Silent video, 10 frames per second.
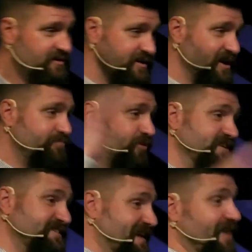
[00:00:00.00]
he
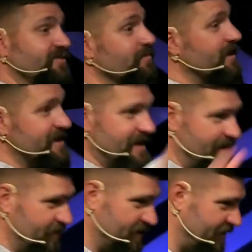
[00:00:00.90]
preached to everybody he
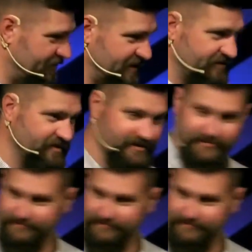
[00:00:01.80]
came in contact with.